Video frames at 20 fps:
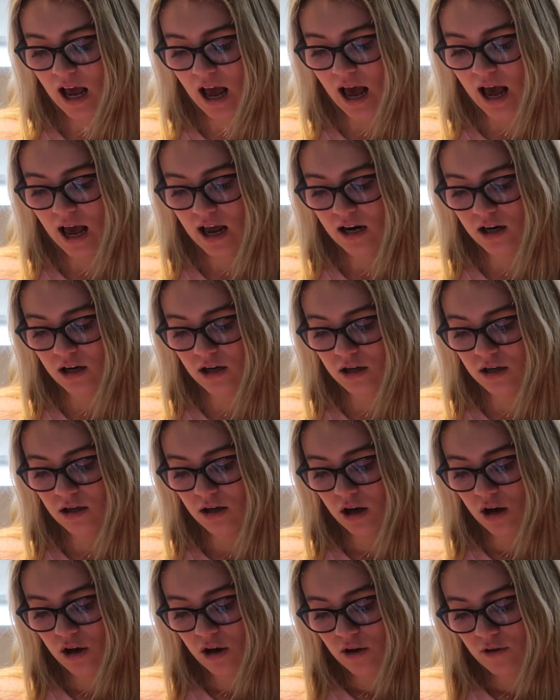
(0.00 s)
And
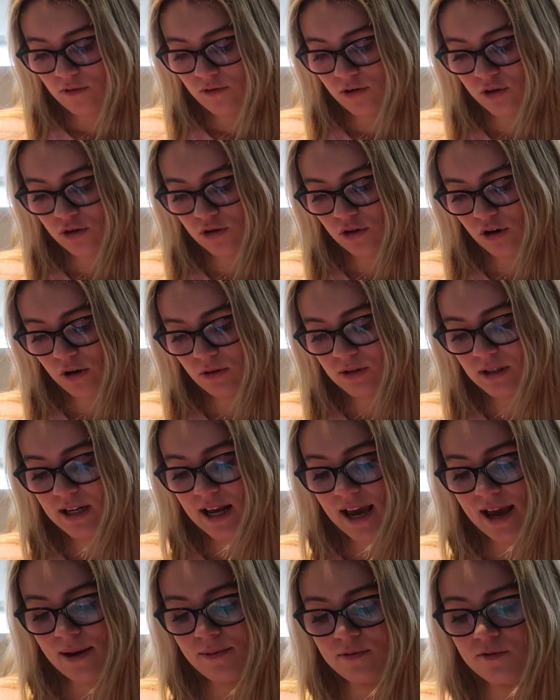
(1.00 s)
future goals
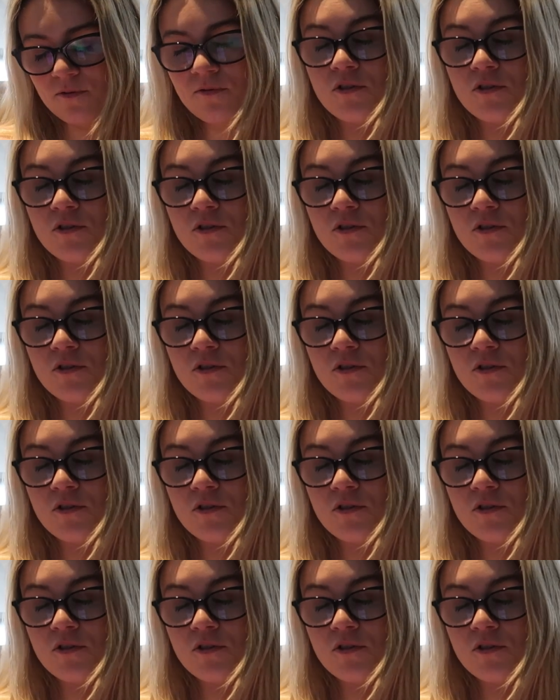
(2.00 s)
and aims.